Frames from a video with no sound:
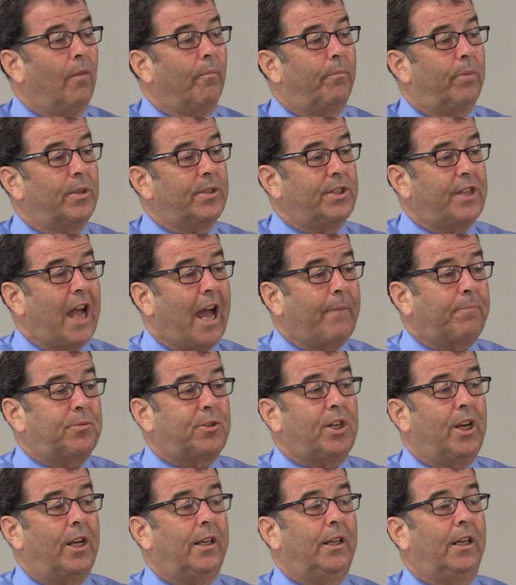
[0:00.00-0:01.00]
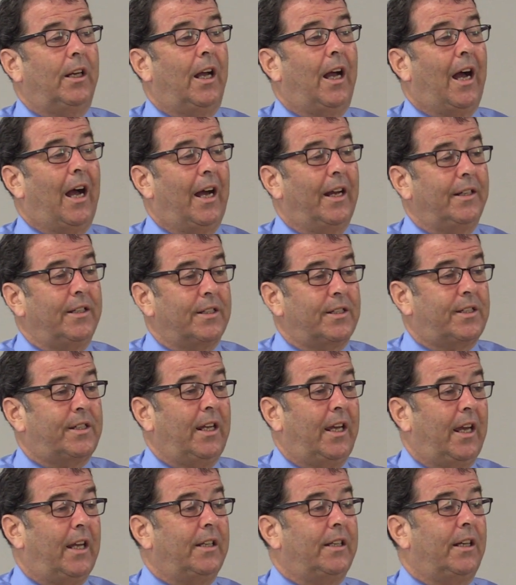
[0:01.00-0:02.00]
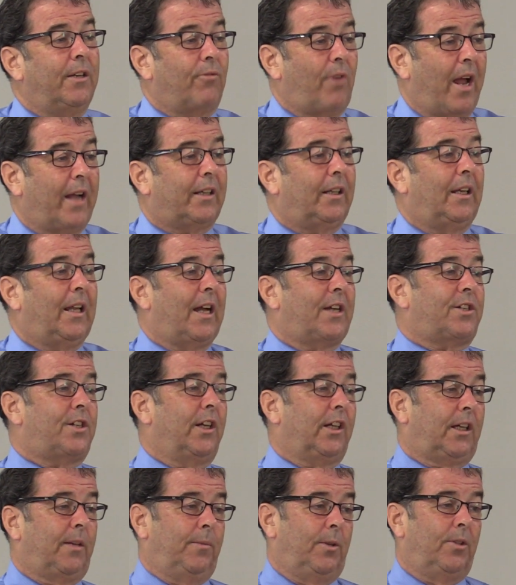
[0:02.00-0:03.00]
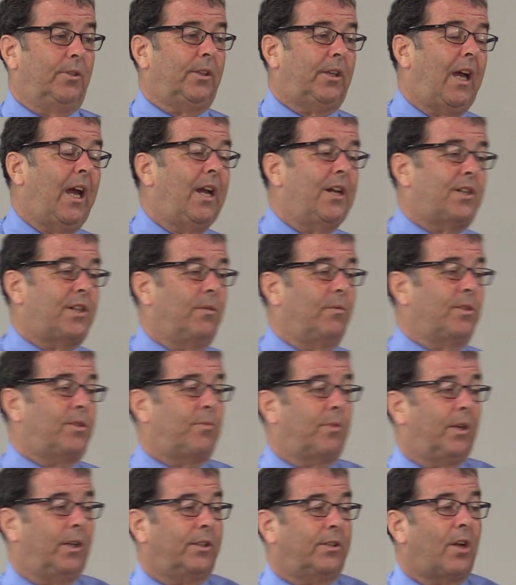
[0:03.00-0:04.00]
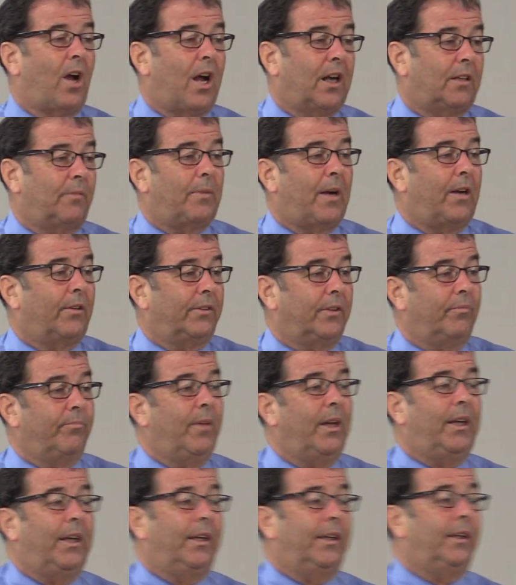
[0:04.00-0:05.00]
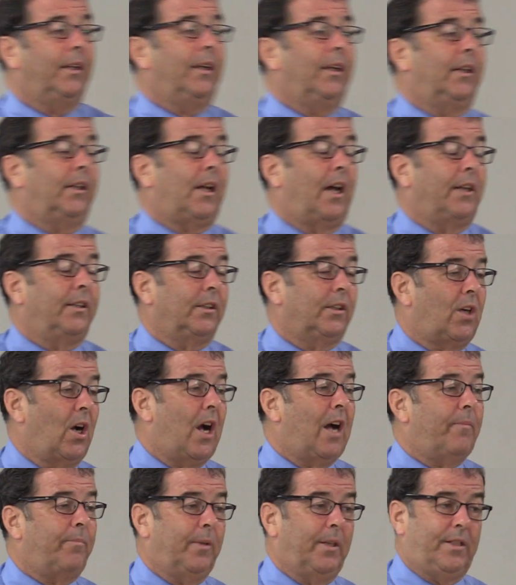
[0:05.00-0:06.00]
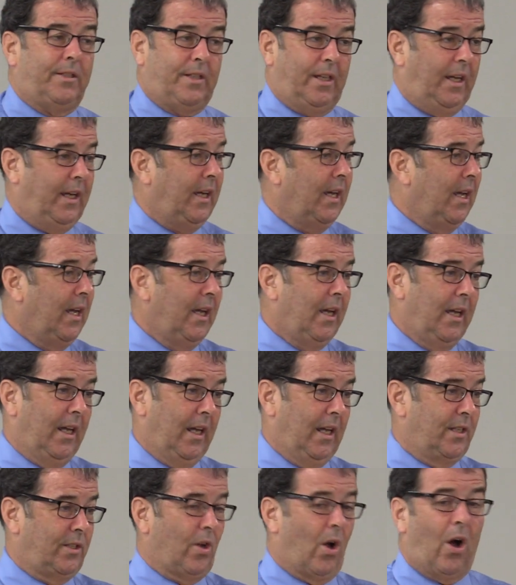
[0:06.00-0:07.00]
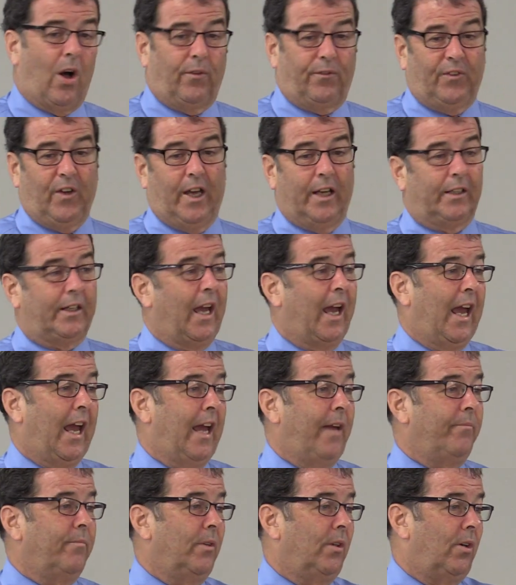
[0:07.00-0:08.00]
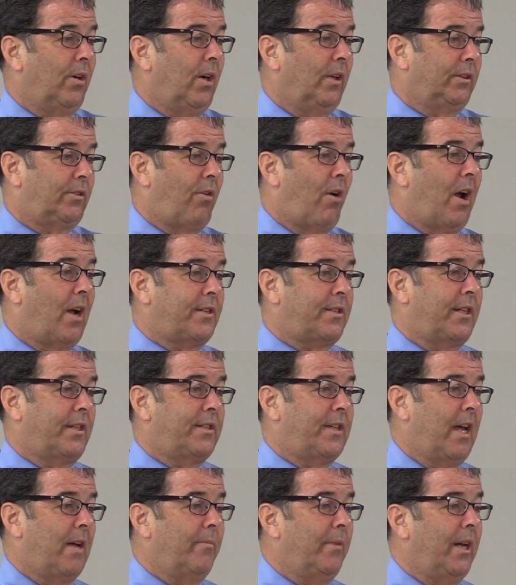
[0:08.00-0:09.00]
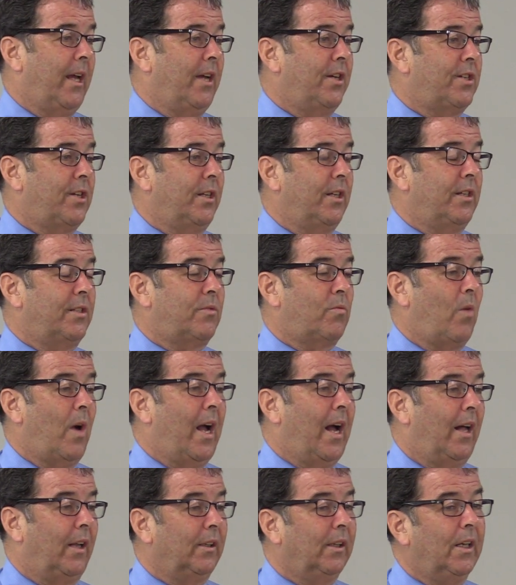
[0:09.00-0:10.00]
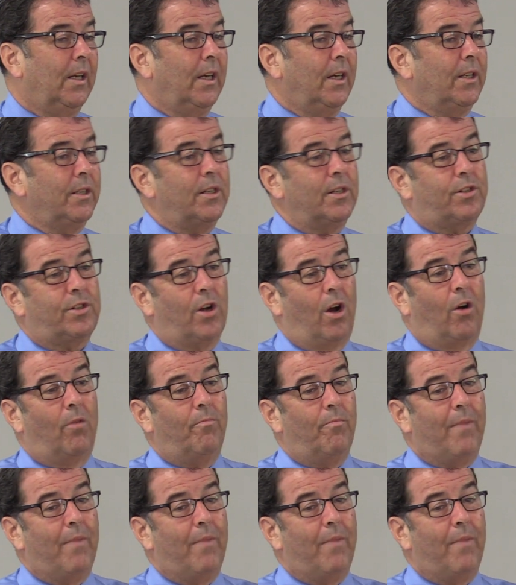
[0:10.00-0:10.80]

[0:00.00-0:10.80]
Perception, understanding, recollection, and communication, which we're going to talk about in a minute, and under competency, is all fair game on cross-examination as well, to show